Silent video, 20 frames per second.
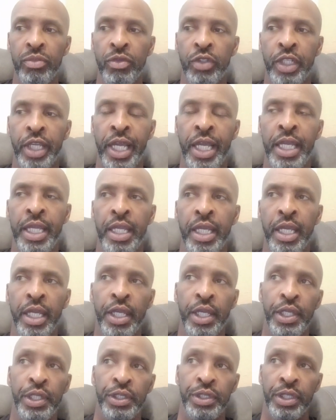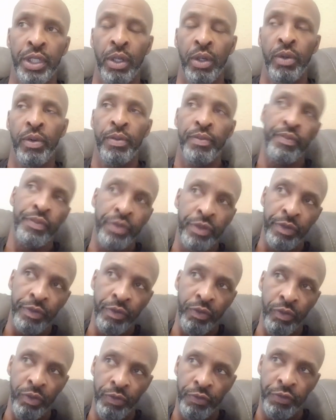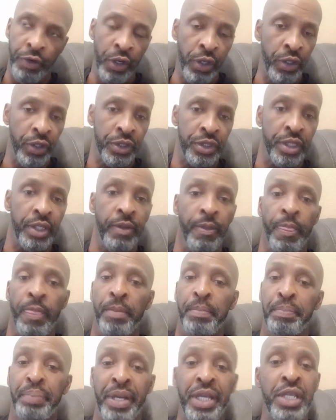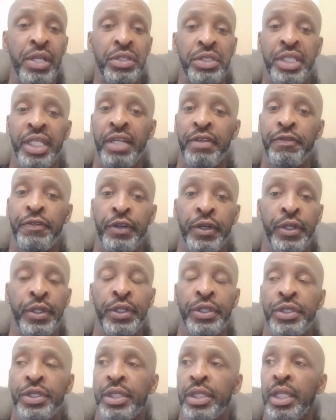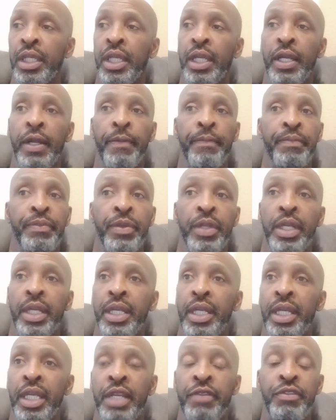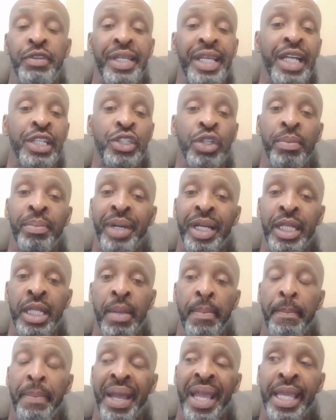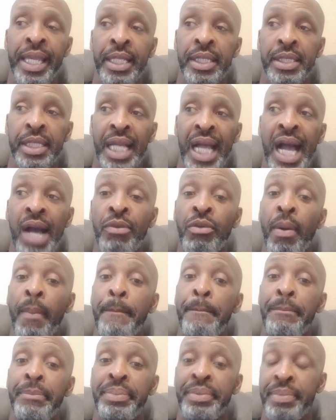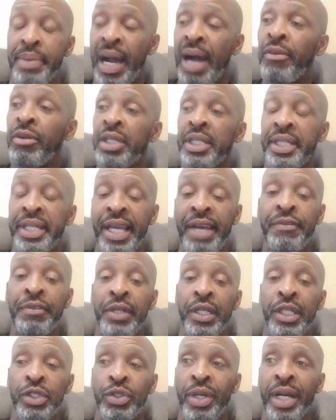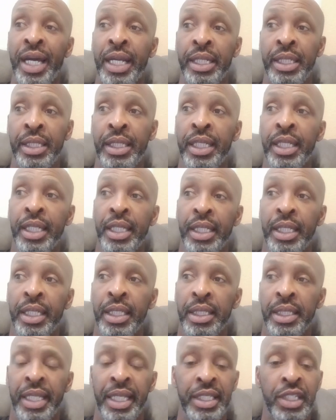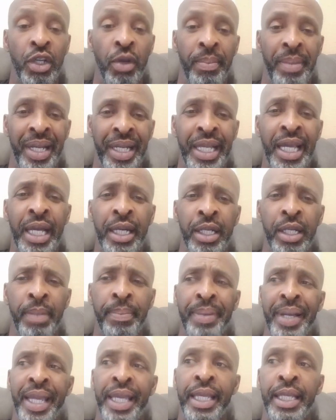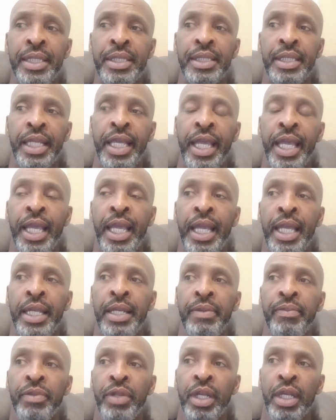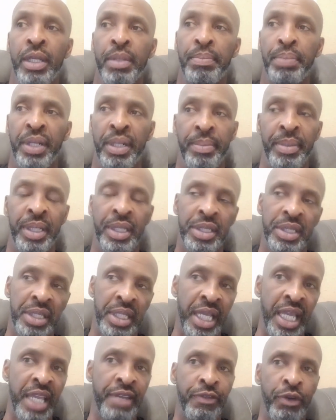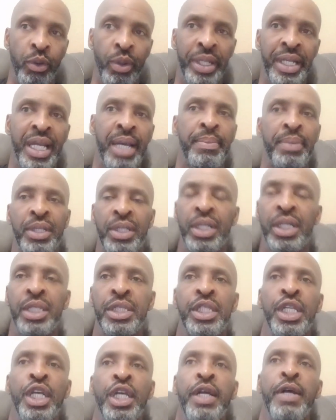Okay? So first, pay yourself first. If you got your money in banks, I would definitely try to get your money out of the banks and put them in a safe or whatnot, because